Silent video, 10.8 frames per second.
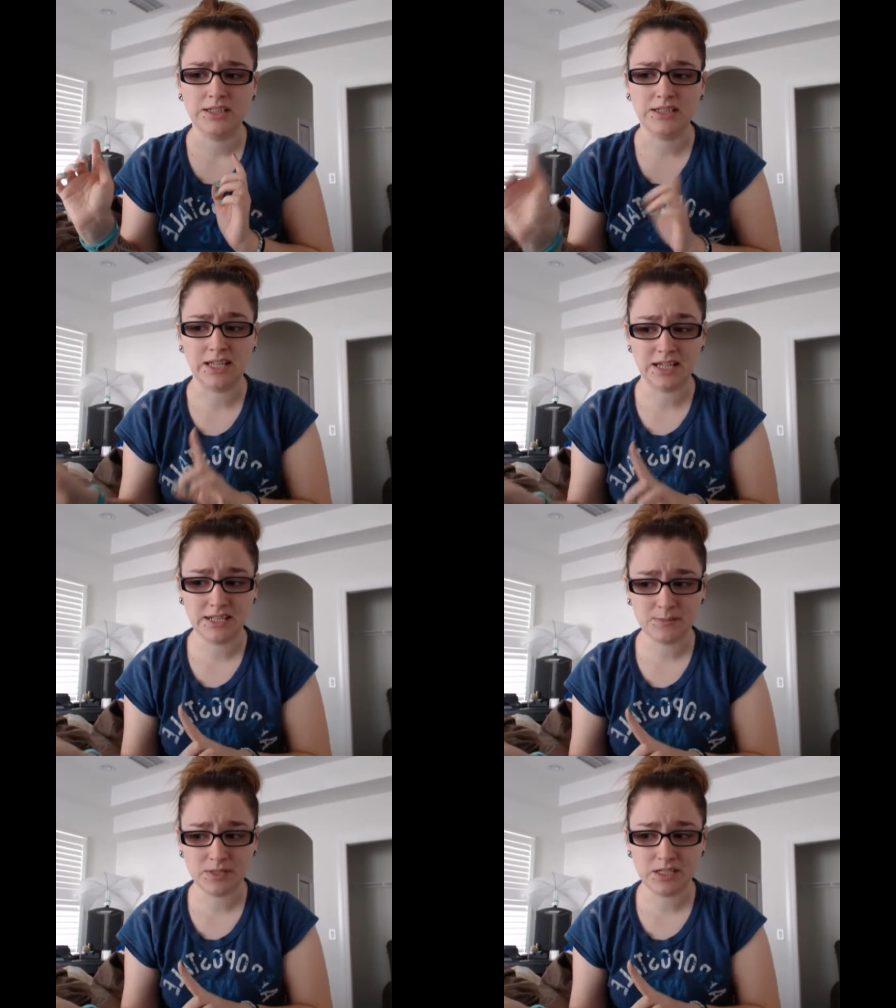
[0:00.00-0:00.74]

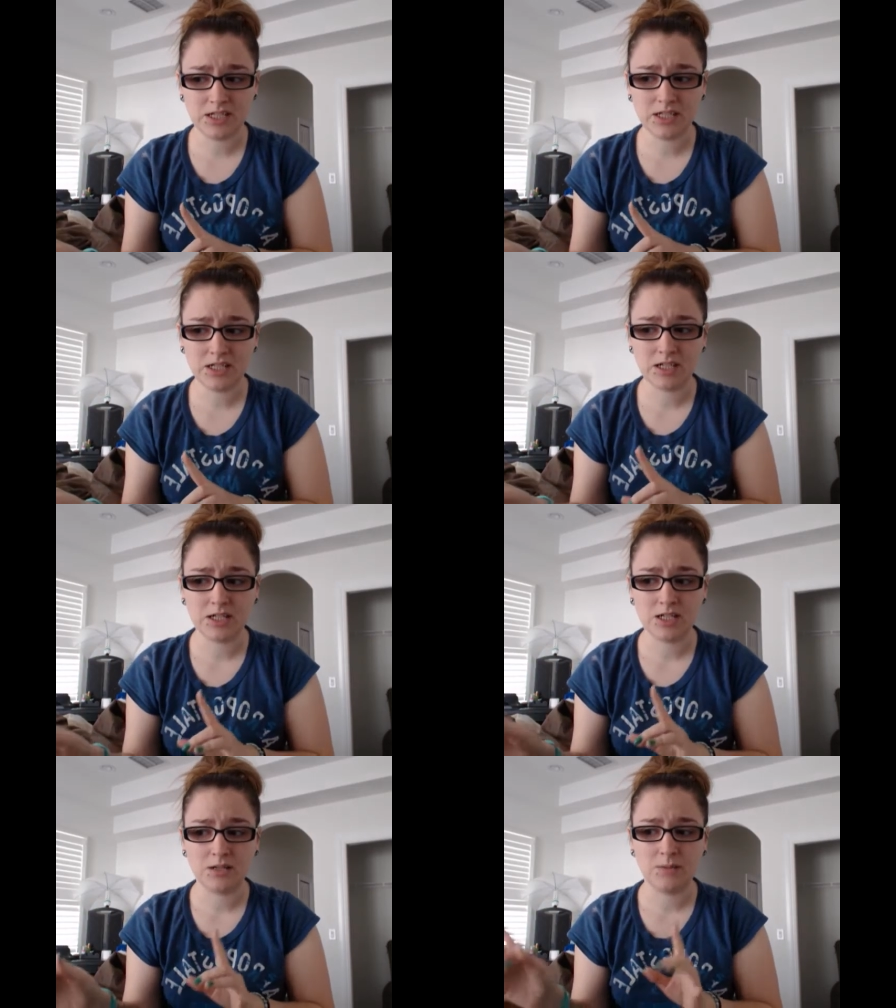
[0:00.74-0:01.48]
liked me,
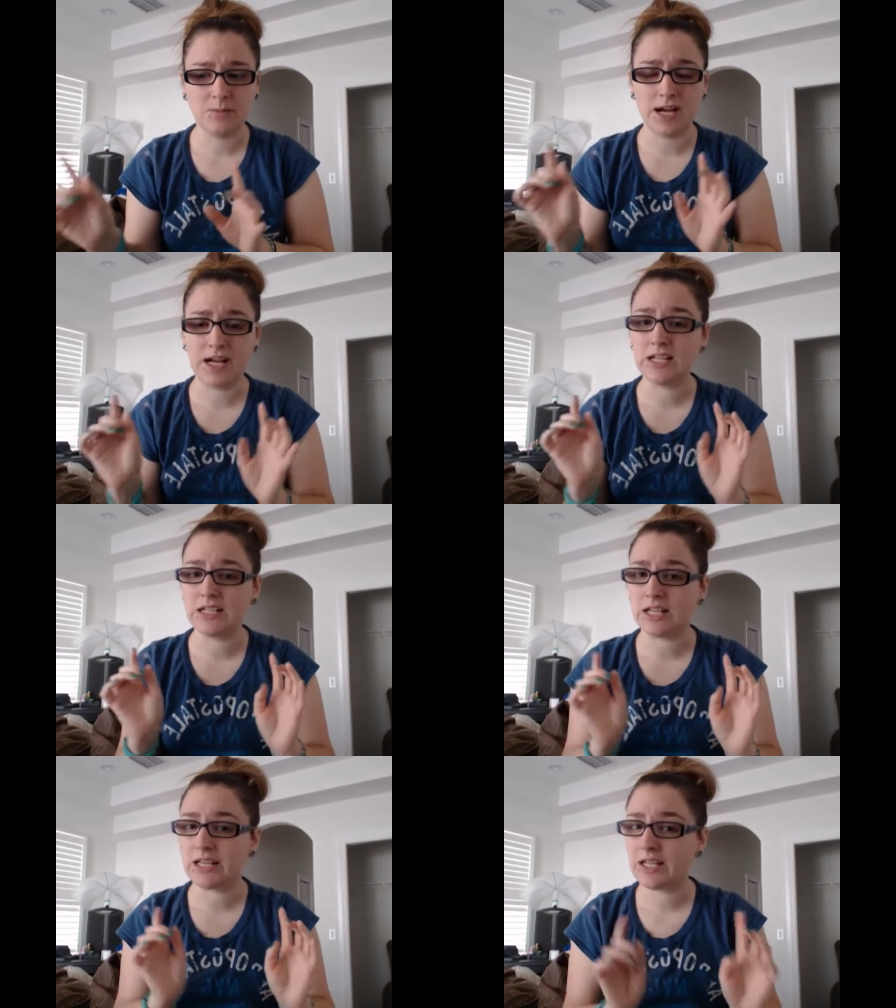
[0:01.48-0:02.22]
but I
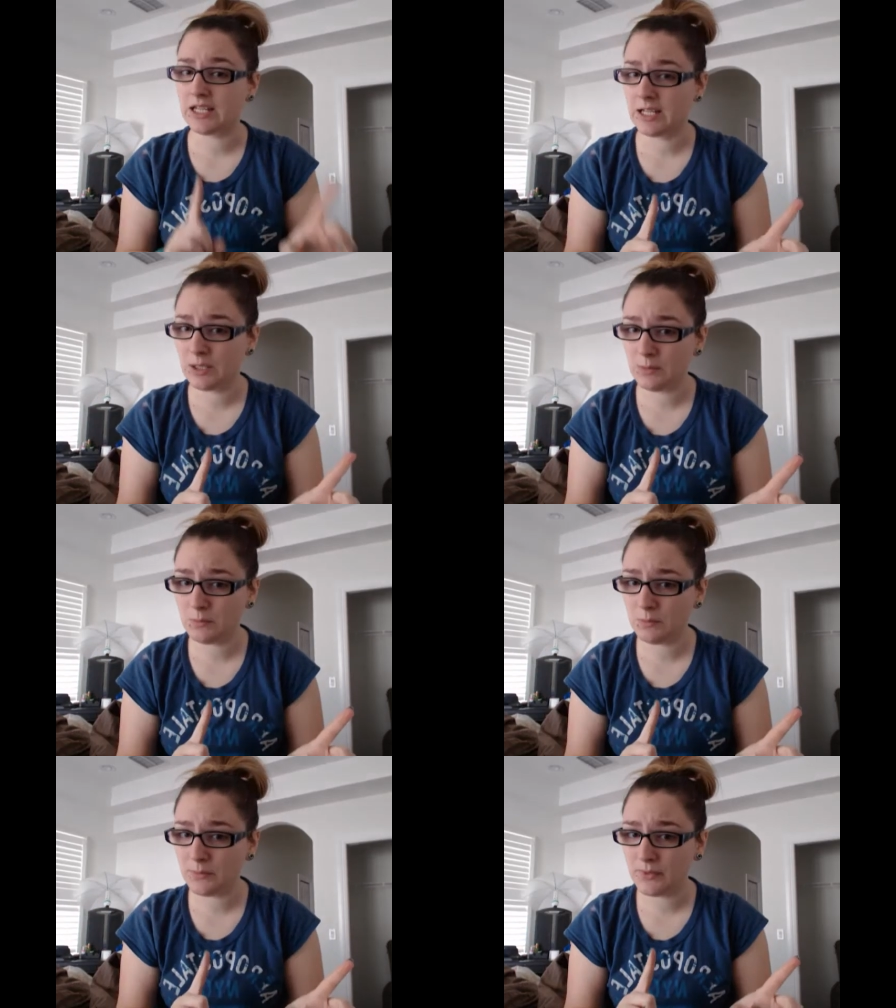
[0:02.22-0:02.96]
didn't like
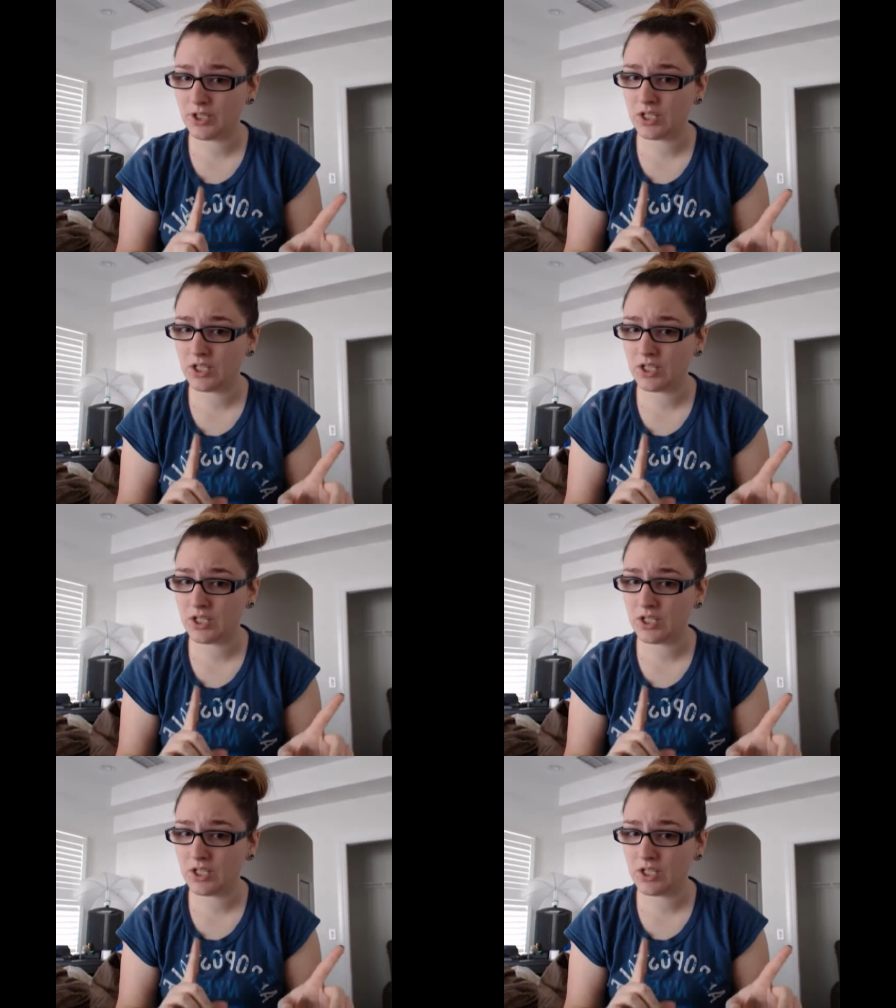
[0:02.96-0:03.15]
him.